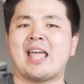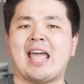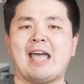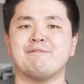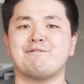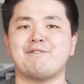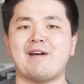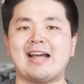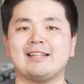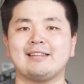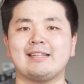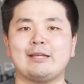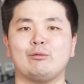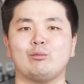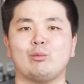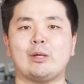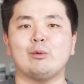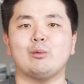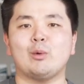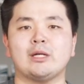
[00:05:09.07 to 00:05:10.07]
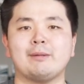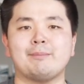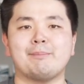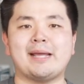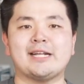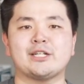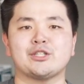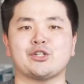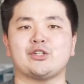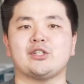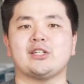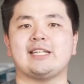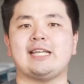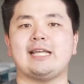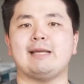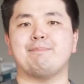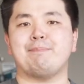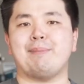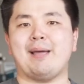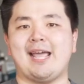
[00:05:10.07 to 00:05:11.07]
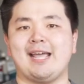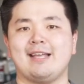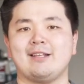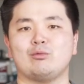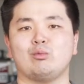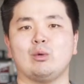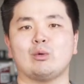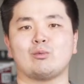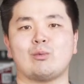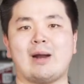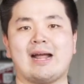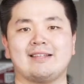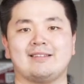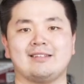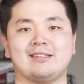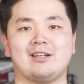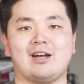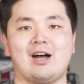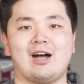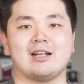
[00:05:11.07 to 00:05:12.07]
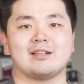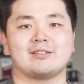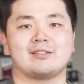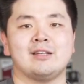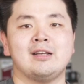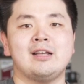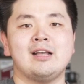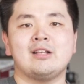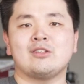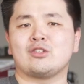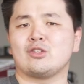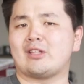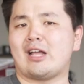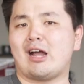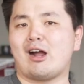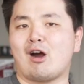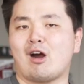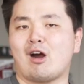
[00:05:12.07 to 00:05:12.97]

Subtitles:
And finally, we want to make sure to keep pace with rising costs so that